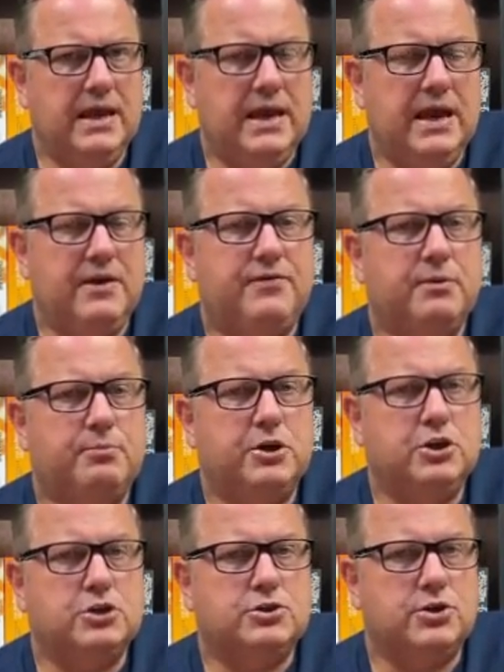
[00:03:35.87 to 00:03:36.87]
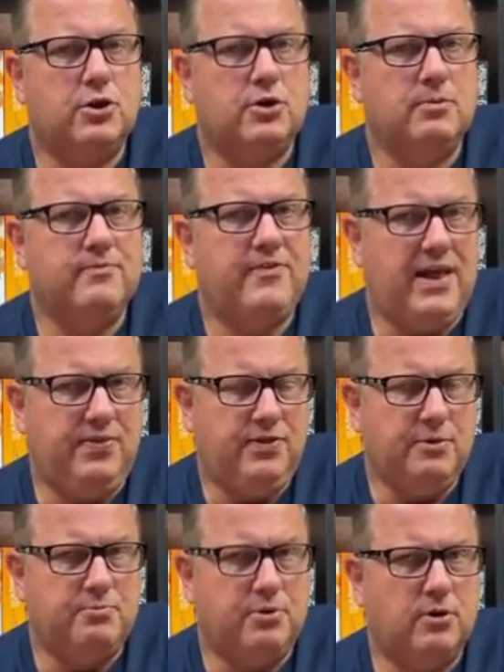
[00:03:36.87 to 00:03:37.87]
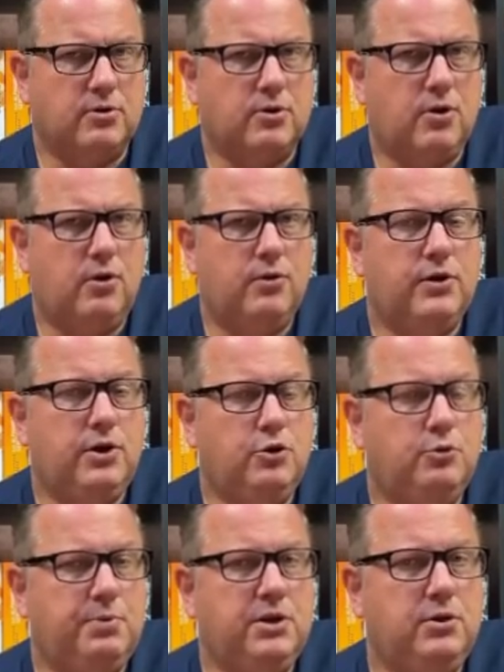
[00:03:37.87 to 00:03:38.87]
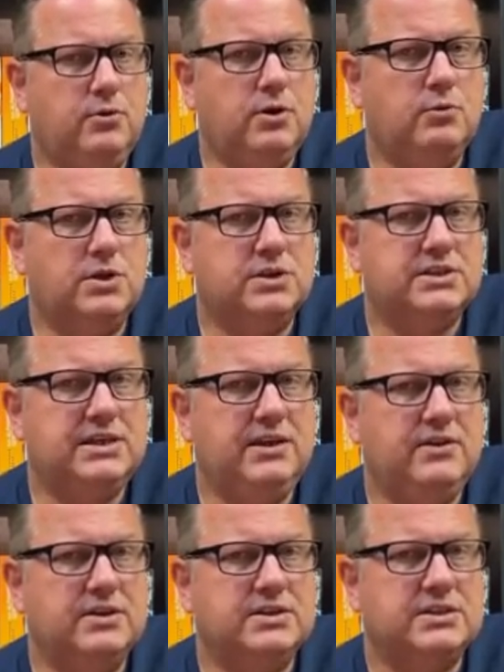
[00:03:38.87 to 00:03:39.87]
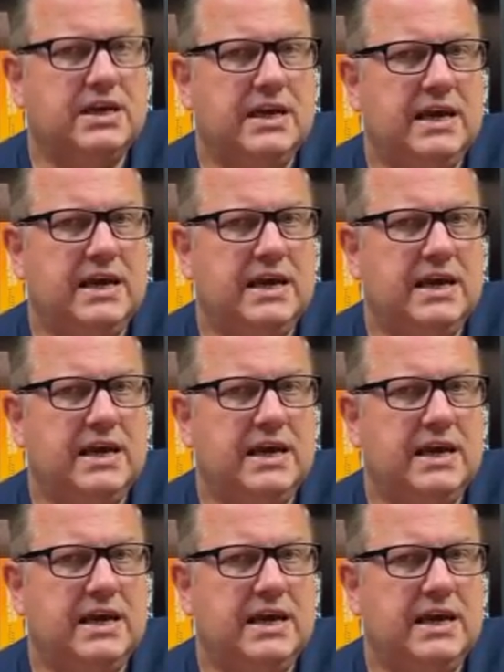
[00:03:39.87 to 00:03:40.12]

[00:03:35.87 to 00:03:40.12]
If the British circumvent the protocol, the European Union will see this